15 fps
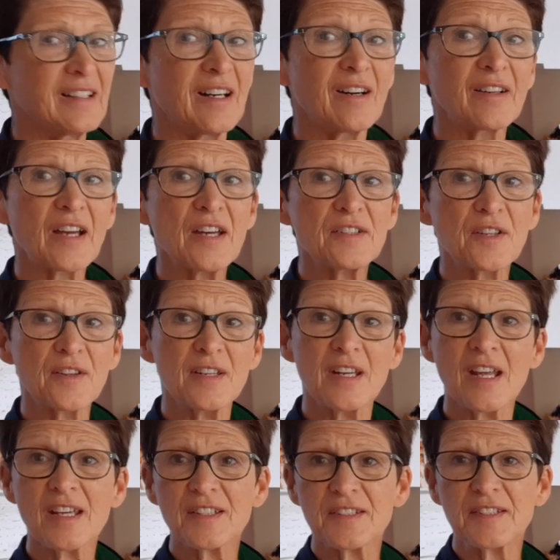Okay, so the
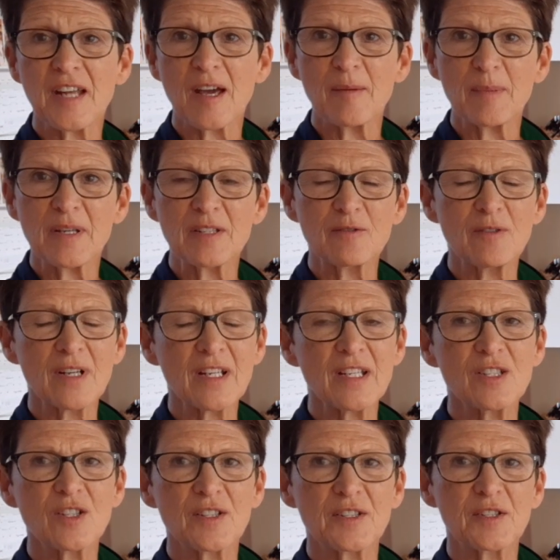next step is really
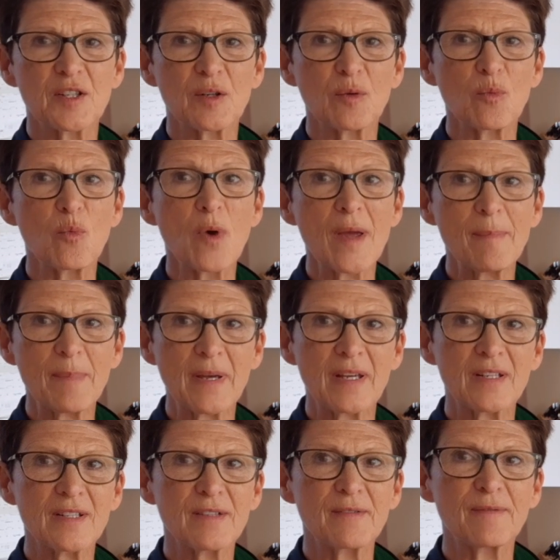just to whip
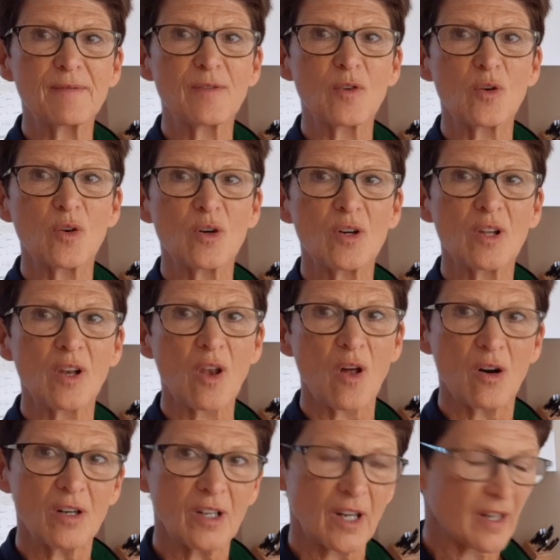it for
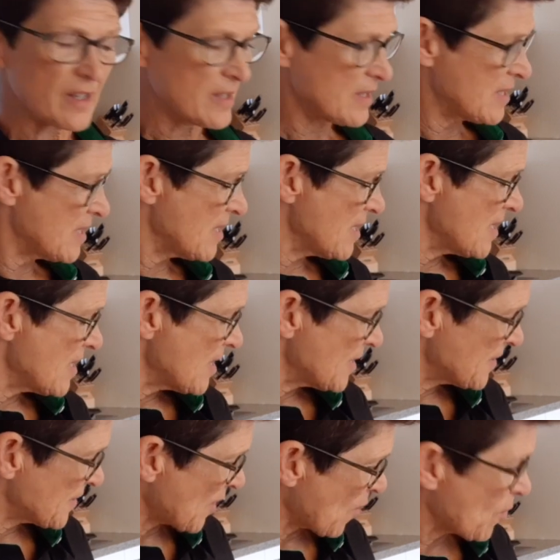longer.
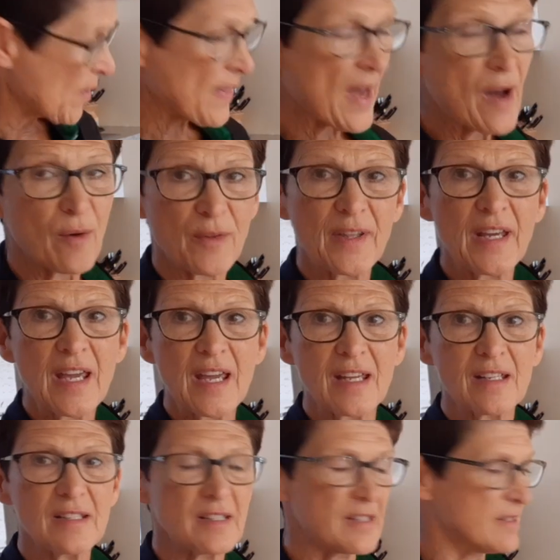So without the heat.